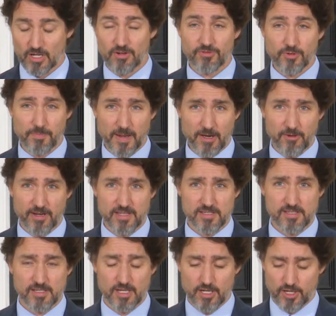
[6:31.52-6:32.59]
For
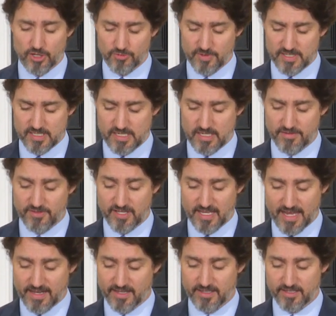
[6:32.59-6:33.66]
parents who receive the
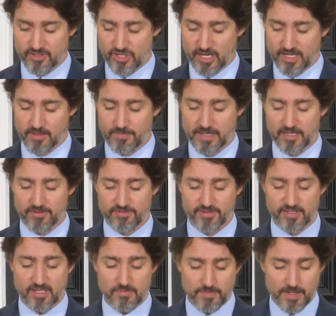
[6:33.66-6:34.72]
Canada Child
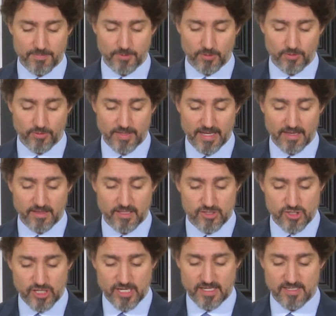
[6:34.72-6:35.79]
Benefit and people who get the
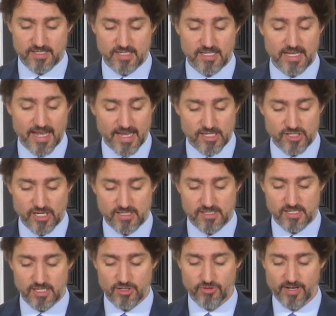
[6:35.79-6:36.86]

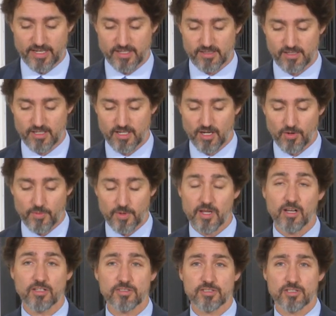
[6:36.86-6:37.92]
GST-HST credit, we
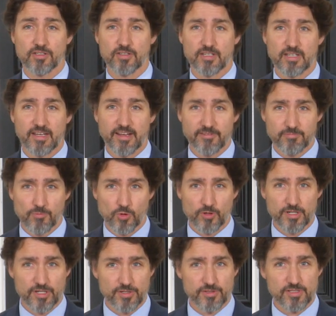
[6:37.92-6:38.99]
also have more
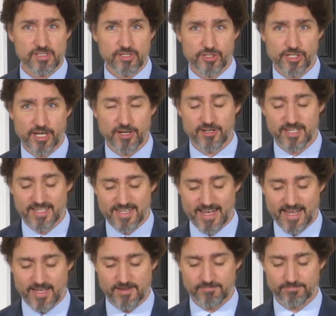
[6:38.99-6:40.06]
news to share
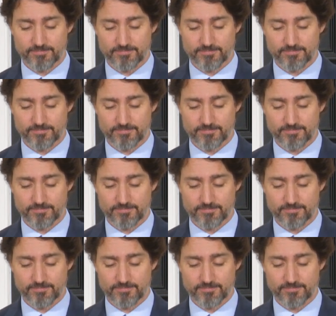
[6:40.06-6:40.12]
today.